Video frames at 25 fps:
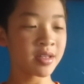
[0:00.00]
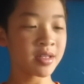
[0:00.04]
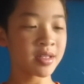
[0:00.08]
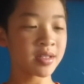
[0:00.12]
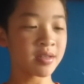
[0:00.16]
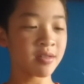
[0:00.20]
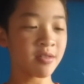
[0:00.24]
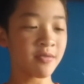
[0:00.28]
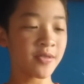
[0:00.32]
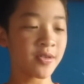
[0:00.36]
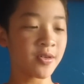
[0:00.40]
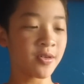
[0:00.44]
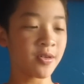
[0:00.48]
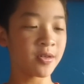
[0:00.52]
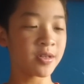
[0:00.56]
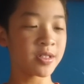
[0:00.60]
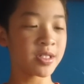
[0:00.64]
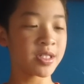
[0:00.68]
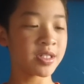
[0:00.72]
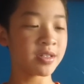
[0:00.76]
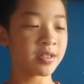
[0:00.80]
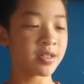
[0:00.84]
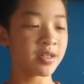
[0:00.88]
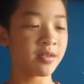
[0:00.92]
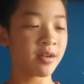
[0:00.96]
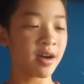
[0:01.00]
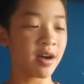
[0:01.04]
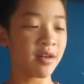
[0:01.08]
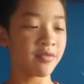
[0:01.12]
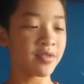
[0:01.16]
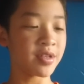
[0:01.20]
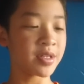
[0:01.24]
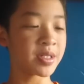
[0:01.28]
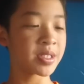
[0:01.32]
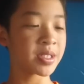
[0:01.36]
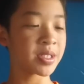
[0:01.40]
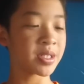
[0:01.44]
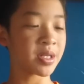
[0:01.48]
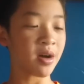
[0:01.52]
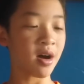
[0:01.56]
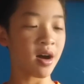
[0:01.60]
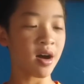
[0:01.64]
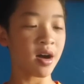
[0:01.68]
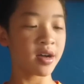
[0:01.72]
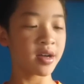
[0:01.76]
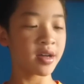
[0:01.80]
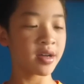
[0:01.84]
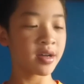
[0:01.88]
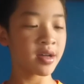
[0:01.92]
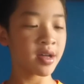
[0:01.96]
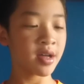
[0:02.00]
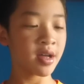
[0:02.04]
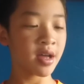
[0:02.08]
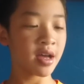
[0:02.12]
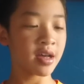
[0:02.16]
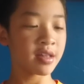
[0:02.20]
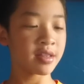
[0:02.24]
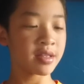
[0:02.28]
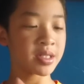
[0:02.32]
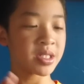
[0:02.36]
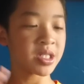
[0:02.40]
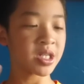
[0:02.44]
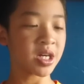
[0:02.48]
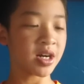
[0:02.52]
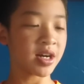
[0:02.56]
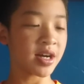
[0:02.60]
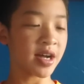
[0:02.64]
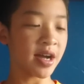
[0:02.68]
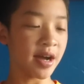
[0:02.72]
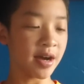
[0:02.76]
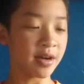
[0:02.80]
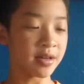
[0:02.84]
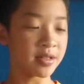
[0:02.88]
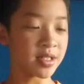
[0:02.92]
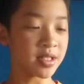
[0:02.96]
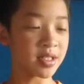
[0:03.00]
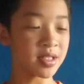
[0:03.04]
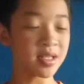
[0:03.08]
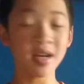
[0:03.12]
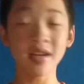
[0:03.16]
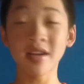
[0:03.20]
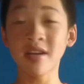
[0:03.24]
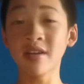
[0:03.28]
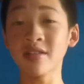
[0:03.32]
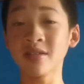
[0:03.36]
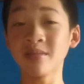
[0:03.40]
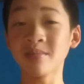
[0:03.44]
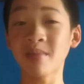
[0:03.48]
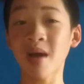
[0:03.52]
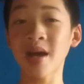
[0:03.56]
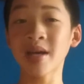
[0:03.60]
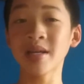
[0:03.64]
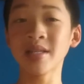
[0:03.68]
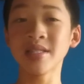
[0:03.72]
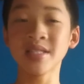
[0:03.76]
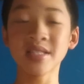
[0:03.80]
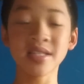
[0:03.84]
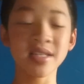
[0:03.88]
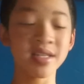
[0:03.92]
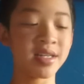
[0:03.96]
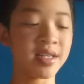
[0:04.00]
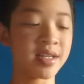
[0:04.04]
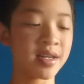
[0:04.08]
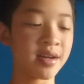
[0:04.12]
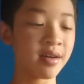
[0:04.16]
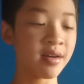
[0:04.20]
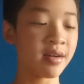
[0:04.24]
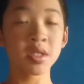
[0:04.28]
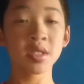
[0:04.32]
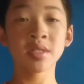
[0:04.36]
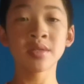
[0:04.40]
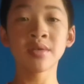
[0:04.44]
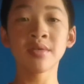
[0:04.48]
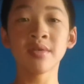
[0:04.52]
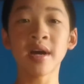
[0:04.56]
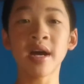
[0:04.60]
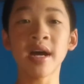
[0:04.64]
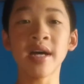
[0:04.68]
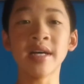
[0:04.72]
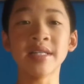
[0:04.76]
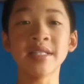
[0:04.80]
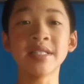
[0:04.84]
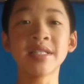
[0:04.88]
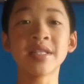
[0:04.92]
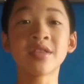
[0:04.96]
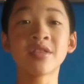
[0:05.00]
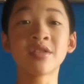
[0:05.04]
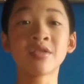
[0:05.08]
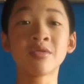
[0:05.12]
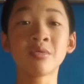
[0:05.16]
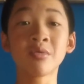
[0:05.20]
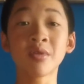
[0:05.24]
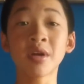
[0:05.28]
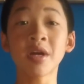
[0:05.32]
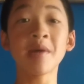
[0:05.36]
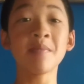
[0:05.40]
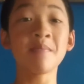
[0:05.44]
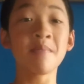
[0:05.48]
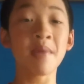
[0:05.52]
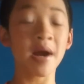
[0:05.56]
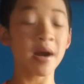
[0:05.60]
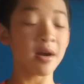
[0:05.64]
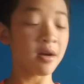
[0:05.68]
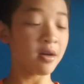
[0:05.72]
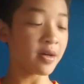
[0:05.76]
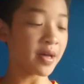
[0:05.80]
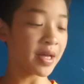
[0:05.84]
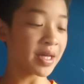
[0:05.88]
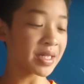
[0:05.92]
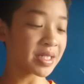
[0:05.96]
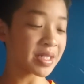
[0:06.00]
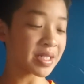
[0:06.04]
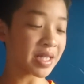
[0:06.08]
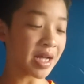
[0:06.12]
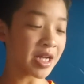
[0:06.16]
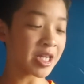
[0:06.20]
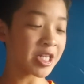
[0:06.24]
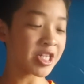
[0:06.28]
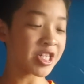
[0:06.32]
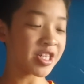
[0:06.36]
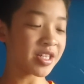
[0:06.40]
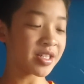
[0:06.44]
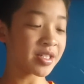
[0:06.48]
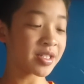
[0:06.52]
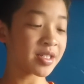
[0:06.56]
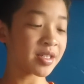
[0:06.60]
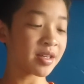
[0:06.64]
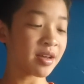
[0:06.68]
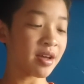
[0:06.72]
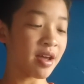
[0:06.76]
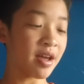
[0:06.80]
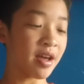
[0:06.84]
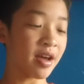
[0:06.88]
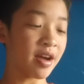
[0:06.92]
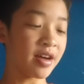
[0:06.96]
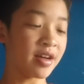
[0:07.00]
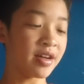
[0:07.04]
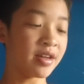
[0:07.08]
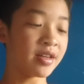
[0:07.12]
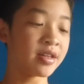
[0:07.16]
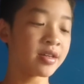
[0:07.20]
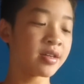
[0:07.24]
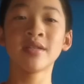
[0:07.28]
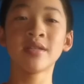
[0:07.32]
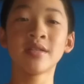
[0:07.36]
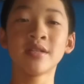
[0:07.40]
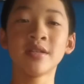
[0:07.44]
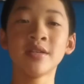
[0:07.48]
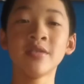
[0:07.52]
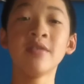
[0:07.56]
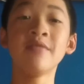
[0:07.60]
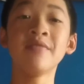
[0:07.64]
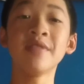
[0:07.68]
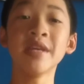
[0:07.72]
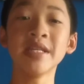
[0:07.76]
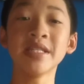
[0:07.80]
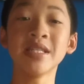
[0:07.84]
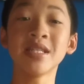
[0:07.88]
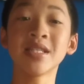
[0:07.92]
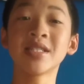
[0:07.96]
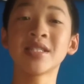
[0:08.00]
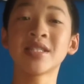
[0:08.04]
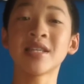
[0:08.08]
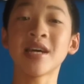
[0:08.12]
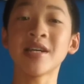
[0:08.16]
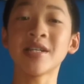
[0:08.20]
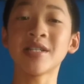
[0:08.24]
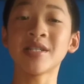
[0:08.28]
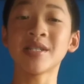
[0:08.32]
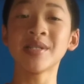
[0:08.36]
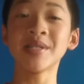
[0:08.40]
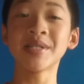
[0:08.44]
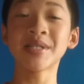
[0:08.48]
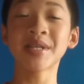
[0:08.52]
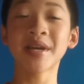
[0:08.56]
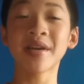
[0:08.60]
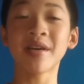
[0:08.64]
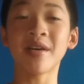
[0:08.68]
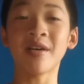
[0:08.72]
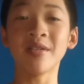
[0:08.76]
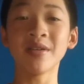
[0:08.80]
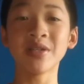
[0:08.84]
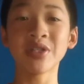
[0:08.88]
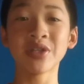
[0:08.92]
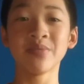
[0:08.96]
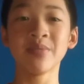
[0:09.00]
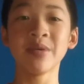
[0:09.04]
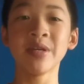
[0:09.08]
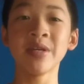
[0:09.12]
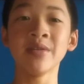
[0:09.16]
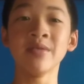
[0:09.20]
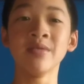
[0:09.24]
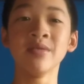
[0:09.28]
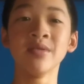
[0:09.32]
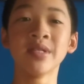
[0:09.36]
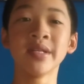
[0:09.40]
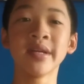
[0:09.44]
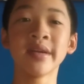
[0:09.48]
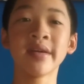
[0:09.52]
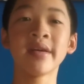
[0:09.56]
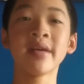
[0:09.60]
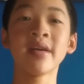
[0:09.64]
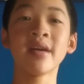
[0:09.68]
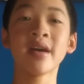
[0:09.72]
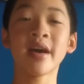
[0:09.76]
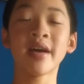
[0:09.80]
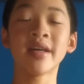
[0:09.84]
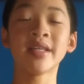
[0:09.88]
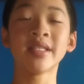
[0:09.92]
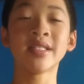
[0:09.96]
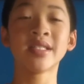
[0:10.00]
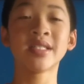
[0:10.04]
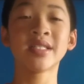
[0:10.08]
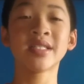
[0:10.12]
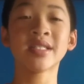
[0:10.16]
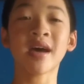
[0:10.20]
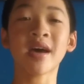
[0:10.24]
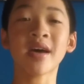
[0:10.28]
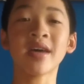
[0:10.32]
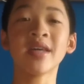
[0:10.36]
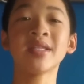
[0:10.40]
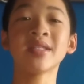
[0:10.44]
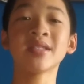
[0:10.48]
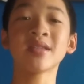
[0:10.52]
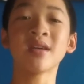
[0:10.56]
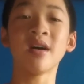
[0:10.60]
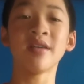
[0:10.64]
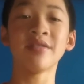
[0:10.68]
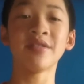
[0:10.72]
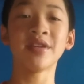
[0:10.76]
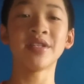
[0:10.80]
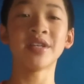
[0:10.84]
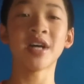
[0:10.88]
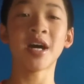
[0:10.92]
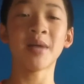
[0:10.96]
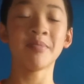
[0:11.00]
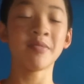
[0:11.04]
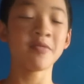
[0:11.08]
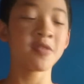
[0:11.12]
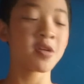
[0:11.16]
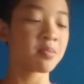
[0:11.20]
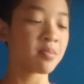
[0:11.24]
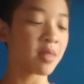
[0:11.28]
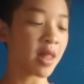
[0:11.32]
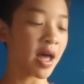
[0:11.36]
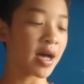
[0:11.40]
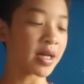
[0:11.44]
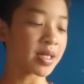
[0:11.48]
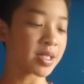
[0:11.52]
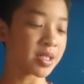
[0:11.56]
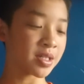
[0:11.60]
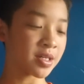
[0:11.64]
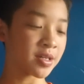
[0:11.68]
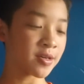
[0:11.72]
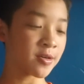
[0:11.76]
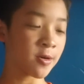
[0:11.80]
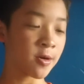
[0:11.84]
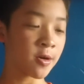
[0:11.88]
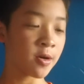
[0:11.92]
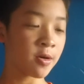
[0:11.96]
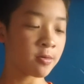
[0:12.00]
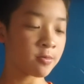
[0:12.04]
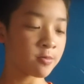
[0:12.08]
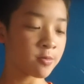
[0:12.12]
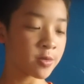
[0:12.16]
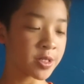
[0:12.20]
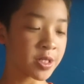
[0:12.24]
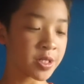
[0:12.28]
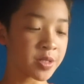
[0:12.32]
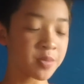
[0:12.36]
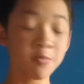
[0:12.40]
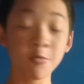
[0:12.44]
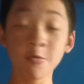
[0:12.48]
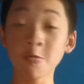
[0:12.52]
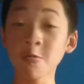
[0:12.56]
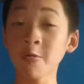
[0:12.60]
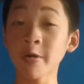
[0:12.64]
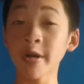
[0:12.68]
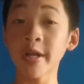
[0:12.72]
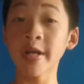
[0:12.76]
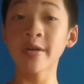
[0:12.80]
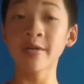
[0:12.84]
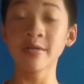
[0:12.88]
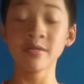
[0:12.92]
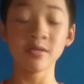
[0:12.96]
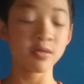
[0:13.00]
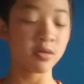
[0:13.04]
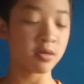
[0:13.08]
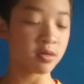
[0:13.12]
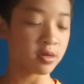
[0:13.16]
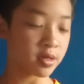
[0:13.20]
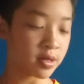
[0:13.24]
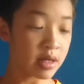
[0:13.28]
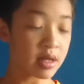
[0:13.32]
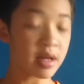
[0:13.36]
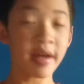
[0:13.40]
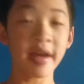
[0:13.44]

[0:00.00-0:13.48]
So of course you do have the stock, and the stock houses another magazine. So it has 3 barrel extensions, and 2 of these extensions can also be used as sights on the top of your blaster, which is pretty cool.